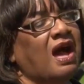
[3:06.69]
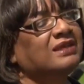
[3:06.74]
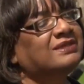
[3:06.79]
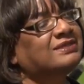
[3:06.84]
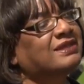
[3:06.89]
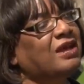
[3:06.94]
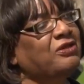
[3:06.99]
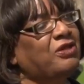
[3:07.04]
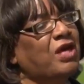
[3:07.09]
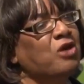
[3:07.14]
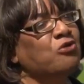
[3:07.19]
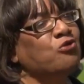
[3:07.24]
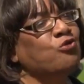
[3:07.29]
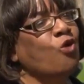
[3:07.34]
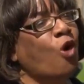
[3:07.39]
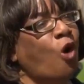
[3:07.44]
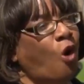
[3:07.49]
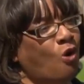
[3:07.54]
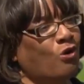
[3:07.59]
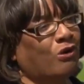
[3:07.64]
I say they're
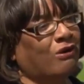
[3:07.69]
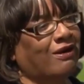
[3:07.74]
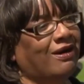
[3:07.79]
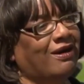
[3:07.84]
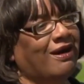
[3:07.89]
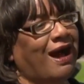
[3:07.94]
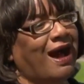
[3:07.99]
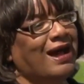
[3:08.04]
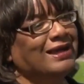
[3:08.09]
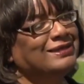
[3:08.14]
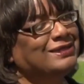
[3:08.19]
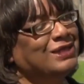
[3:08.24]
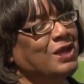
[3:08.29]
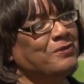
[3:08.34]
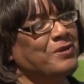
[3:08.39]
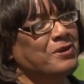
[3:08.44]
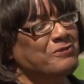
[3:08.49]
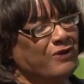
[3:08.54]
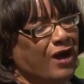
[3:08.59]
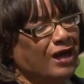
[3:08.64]
wrong. I say
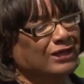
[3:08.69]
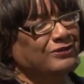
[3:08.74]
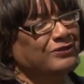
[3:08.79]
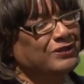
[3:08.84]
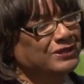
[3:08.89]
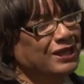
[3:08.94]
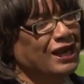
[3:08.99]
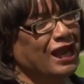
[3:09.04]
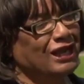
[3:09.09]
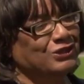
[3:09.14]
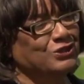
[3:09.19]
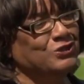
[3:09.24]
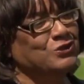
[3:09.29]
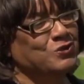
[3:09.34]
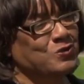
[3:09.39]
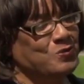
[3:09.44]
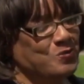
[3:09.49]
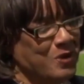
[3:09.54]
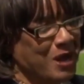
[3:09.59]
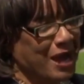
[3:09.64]
we're fighting this election
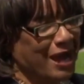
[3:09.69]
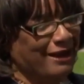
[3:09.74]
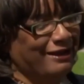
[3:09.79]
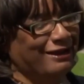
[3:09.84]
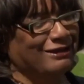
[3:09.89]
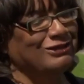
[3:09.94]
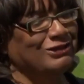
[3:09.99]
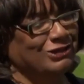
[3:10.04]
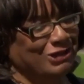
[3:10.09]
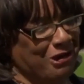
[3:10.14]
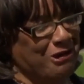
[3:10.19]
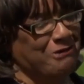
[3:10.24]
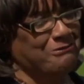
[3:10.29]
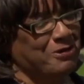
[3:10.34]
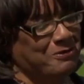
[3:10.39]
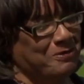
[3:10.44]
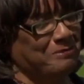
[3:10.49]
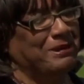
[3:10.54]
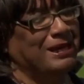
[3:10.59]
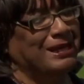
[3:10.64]
to win, and
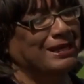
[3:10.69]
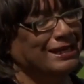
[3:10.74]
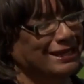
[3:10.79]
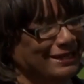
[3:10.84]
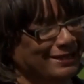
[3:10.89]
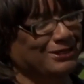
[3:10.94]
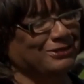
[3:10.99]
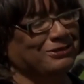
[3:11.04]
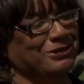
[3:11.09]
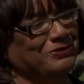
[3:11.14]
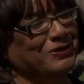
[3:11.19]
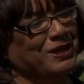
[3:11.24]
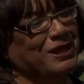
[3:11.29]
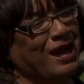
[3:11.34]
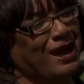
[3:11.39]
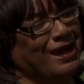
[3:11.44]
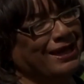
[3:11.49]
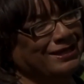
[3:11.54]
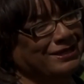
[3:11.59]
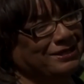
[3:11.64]
Jeremy would be leader on the
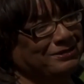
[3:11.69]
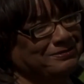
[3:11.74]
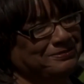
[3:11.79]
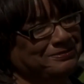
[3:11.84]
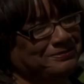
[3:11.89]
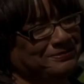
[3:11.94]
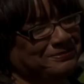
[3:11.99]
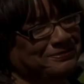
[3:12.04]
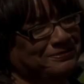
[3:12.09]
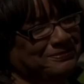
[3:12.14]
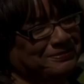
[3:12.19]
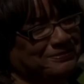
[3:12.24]
9th.